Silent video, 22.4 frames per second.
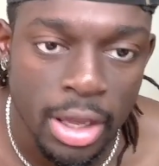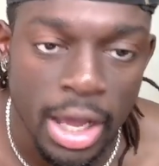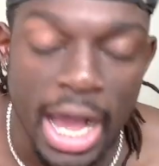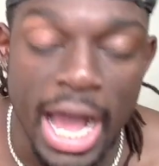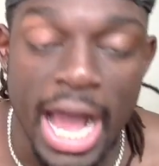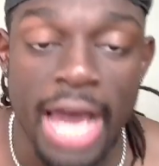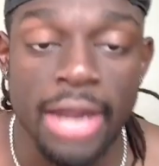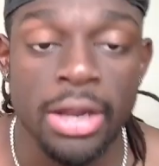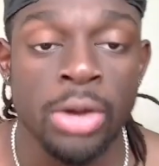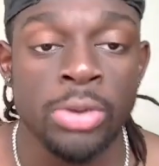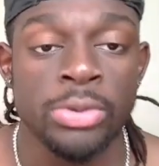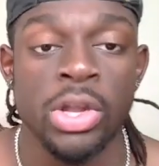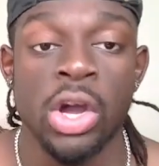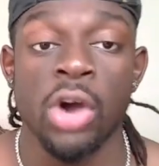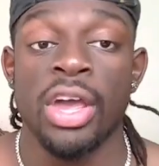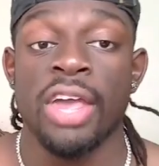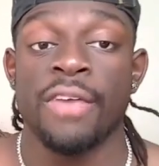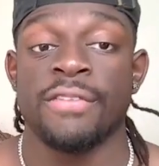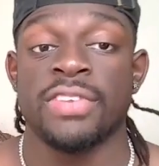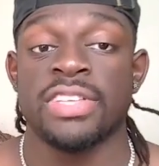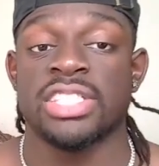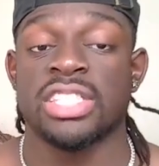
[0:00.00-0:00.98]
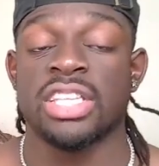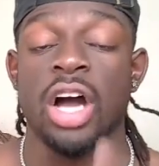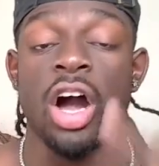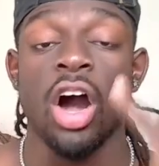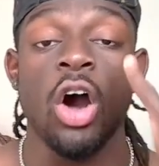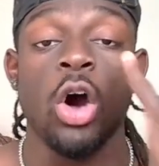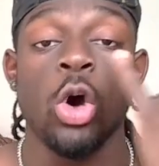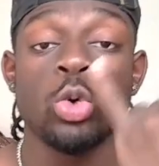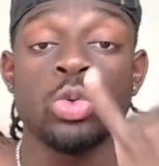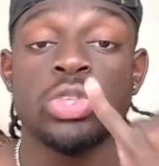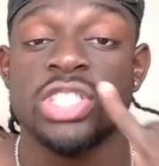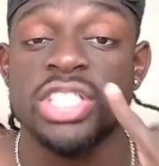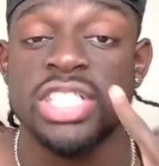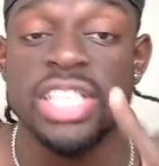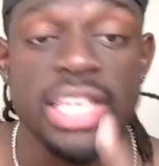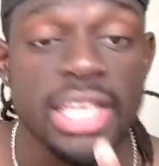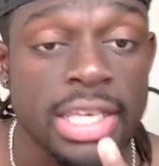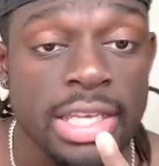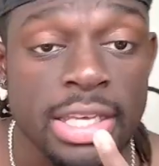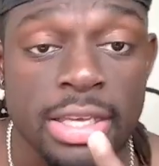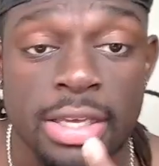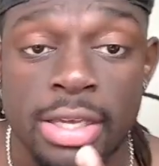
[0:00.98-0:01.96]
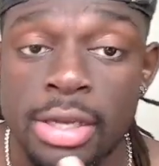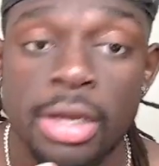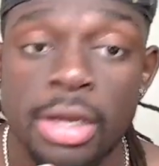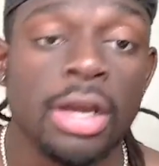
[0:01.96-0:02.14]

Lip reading: I don't know if it's the OC.